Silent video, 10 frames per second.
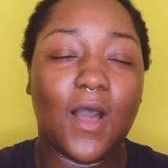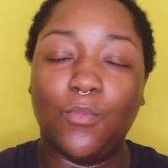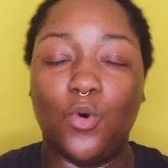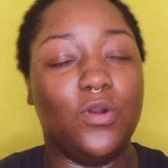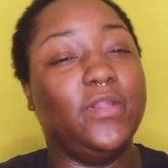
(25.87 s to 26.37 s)

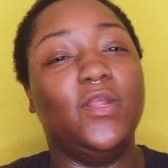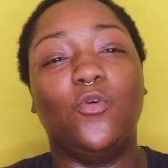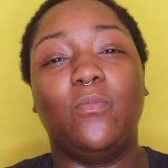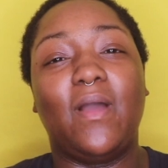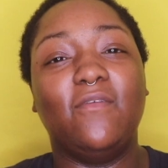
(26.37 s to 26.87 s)
I'm going to
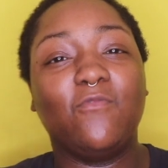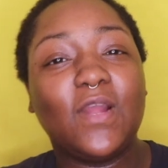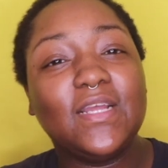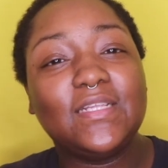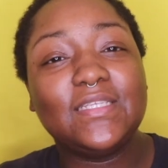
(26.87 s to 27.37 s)
dinner with my
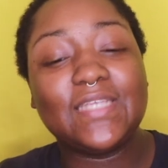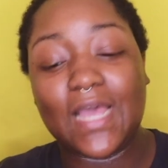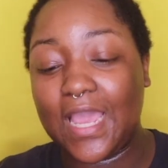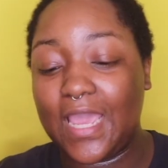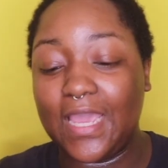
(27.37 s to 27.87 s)
friends.
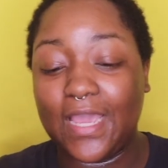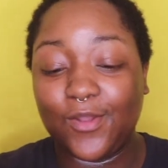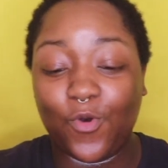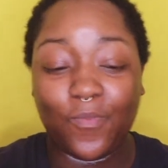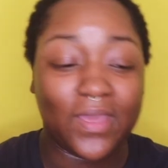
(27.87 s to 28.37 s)
I ain't
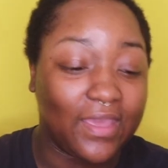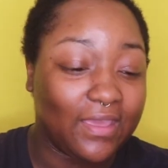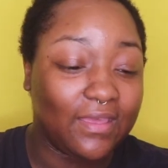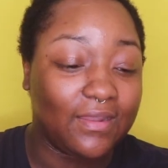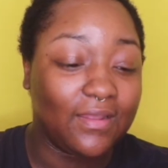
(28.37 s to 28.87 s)
got no
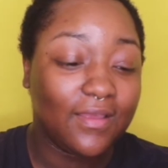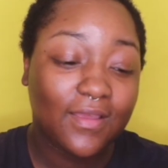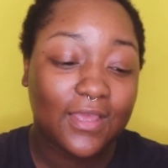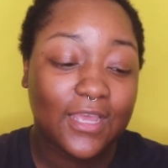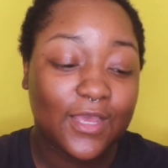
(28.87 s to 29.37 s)
man,
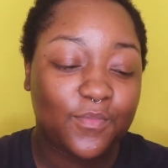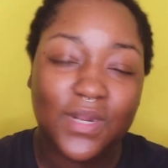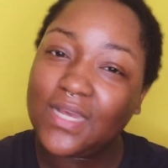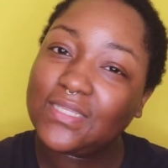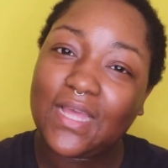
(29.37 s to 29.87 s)

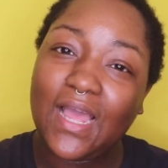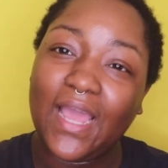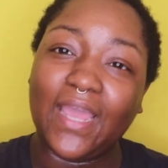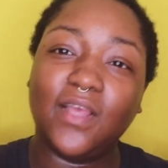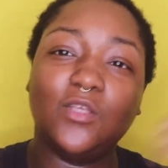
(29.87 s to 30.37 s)
but that's
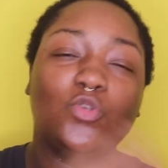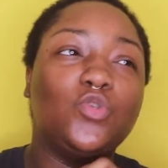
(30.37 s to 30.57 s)
alright.